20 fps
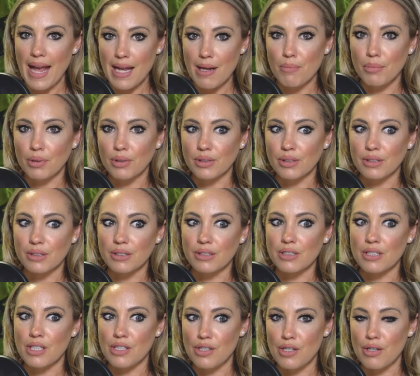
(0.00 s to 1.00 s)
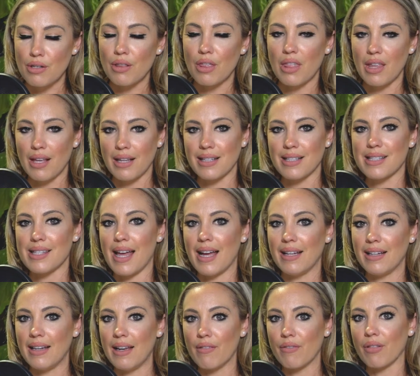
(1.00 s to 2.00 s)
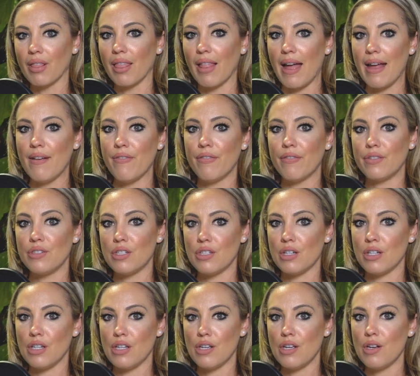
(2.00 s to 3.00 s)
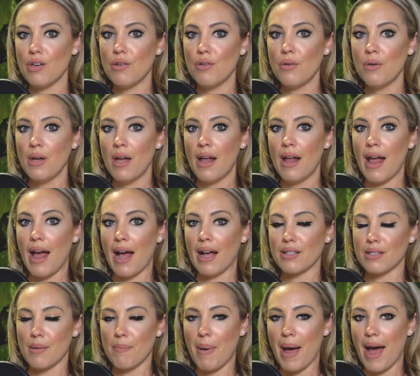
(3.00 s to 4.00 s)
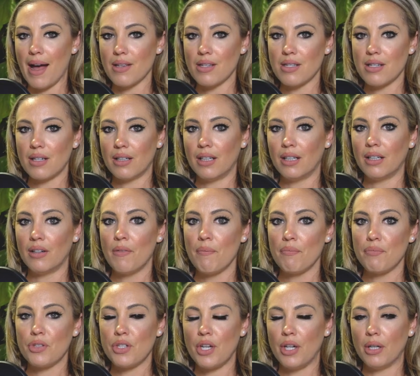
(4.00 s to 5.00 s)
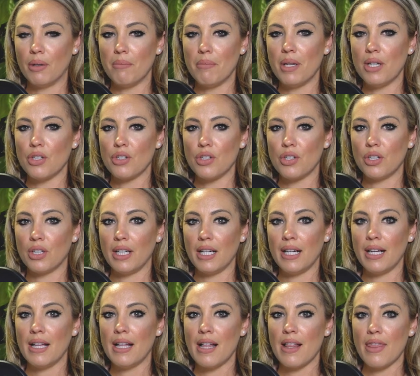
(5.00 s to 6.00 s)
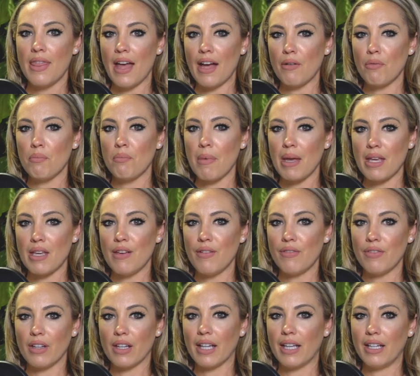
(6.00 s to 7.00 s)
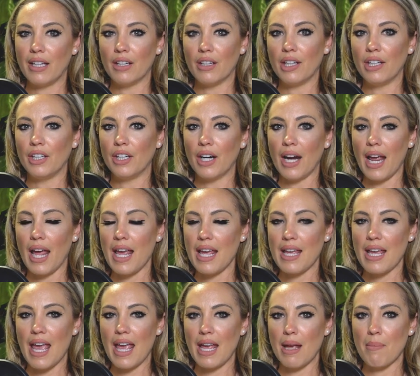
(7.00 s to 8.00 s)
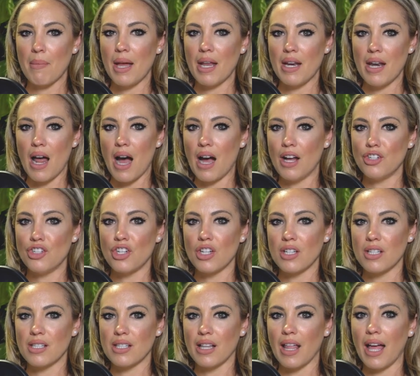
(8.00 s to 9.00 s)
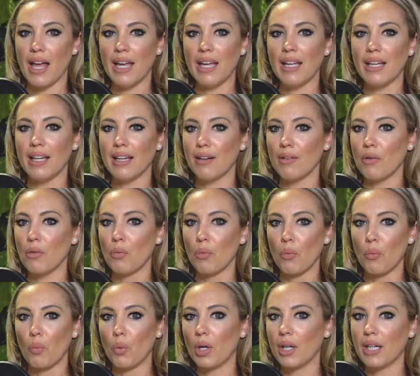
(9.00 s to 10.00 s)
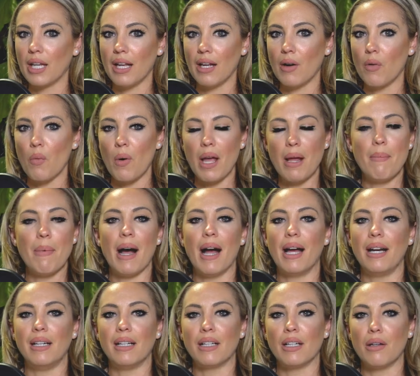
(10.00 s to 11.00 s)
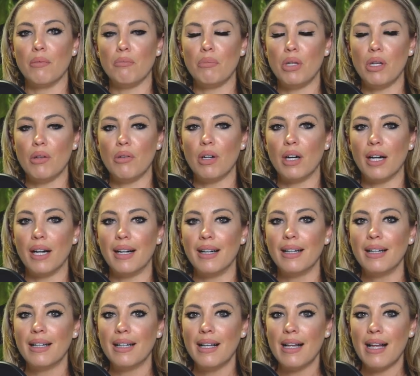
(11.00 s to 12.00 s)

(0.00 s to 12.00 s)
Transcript: able to do things that give life to you as a pastor, to your ministry, that make you feel like you're in your A game and not just like working away behind a computer?